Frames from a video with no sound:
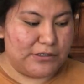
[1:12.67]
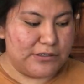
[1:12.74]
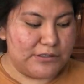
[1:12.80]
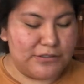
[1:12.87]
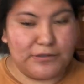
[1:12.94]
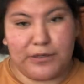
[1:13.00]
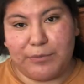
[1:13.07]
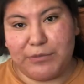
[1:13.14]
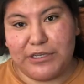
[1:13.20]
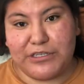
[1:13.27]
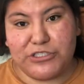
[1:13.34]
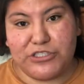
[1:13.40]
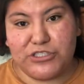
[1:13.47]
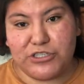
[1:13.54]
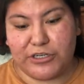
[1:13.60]
So I'm gonna
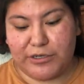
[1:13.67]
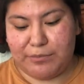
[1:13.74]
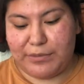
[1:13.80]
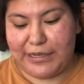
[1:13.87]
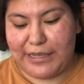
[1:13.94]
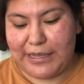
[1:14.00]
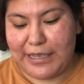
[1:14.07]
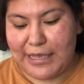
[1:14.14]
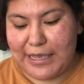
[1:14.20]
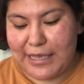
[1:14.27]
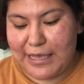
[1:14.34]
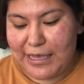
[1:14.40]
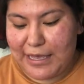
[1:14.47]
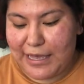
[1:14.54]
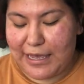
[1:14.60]
start by
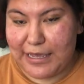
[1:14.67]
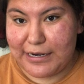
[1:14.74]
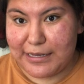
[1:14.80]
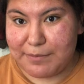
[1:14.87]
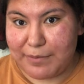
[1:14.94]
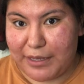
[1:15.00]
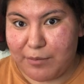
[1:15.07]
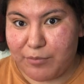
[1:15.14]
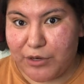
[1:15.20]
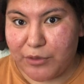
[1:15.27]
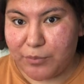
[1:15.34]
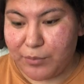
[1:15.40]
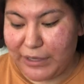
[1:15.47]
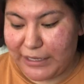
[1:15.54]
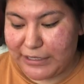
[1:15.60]
adding my
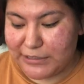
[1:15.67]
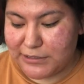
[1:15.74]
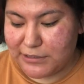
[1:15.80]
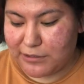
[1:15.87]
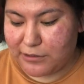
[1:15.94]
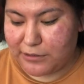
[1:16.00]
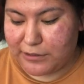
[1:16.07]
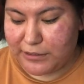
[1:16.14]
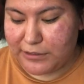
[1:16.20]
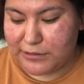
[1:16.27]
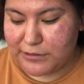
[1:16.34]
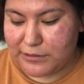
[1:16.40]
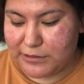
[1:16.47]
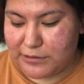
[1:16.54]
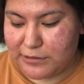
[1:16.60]
brown paint on
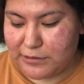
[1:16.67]
it.